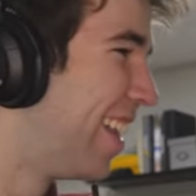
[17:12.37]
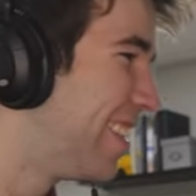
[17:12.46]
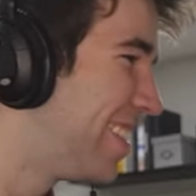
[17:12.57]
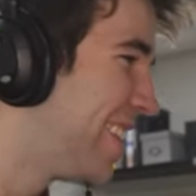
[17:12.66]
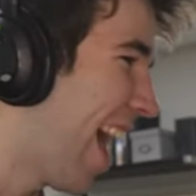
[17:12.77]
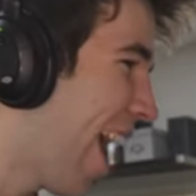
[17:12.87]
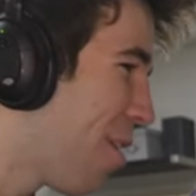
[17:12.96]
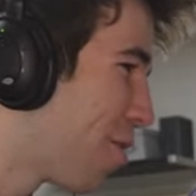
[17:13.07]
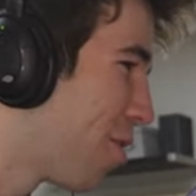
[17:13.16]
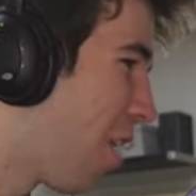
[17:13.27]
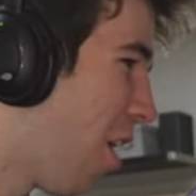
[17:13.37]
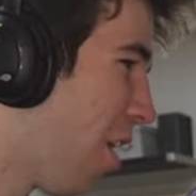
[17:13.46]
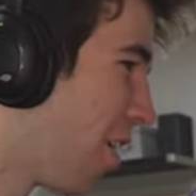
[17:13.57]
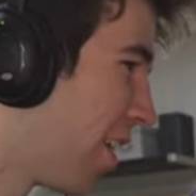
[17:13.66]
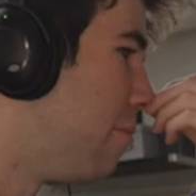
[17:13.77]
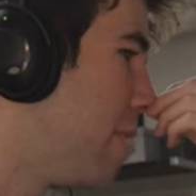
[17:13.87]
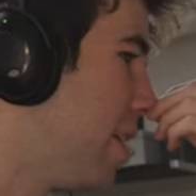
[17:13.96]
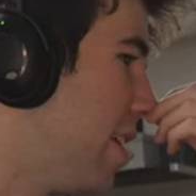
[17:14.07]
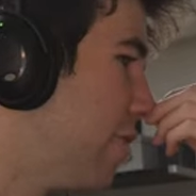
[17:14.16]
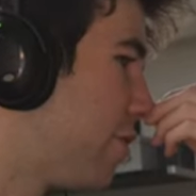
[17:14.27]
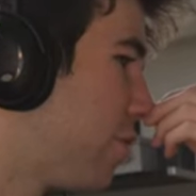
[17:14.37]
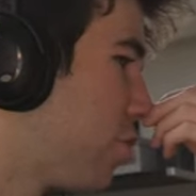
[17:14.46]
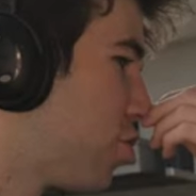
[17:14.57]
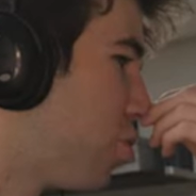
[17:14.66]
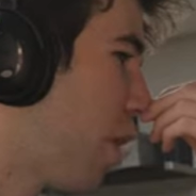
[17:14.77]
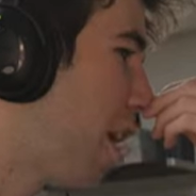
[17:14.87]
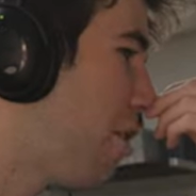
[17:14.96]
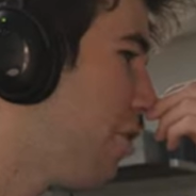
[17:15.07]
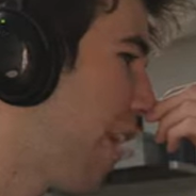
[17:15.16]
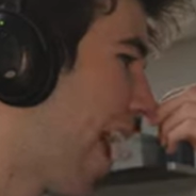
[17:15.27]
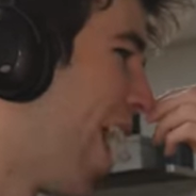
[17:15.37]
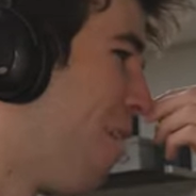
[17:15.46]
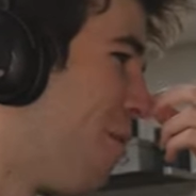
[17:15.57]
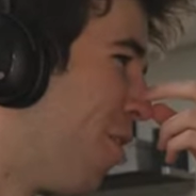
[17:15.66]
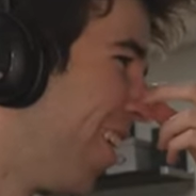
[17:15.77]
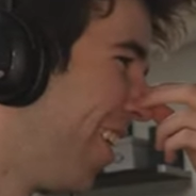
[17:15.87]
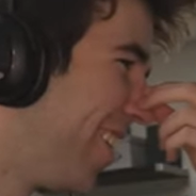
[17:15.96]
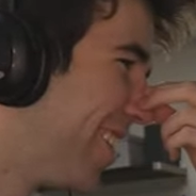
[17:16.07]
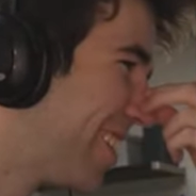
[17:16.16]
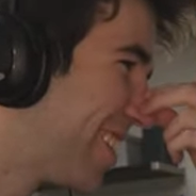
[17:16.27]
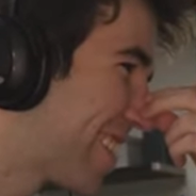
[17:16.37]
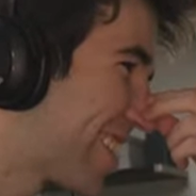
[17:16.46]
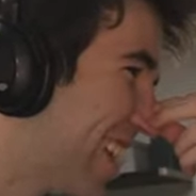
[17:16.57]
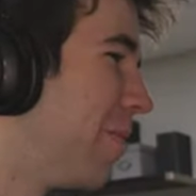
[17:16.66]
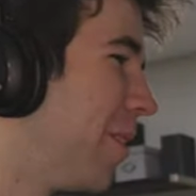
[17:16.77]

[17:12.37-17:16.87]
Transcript: This is an hour long. Bees for 12 hours.